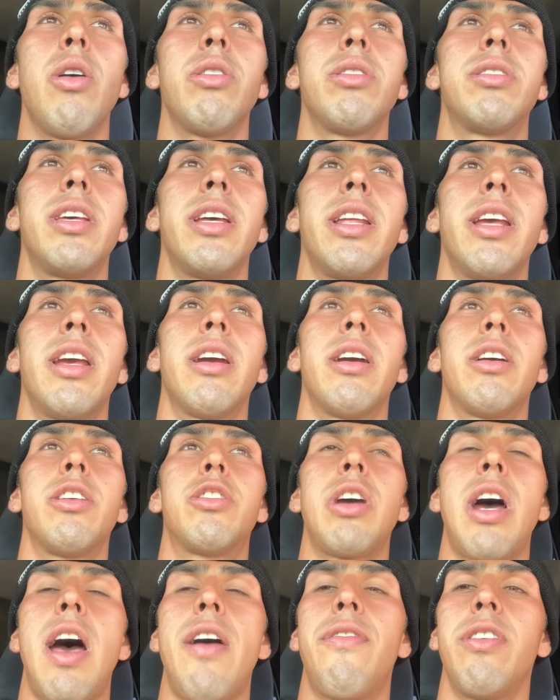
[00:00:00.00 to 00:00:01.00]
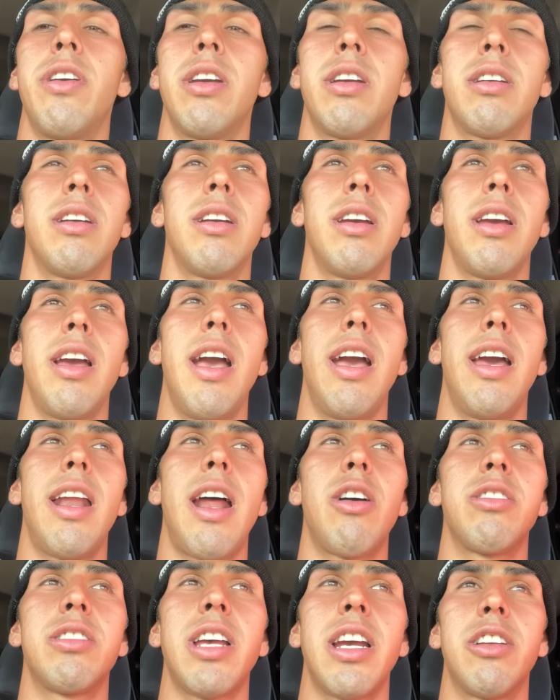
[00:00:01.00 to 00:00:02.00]
I was sitting here in traffic and I
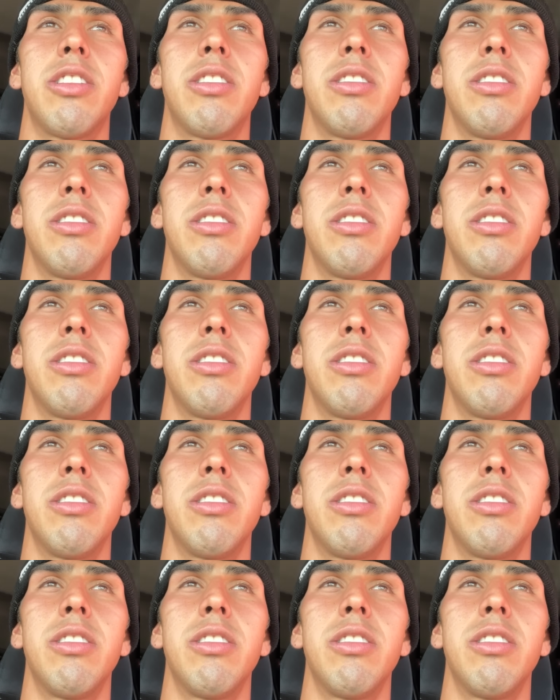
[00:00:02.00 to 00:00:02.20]
was like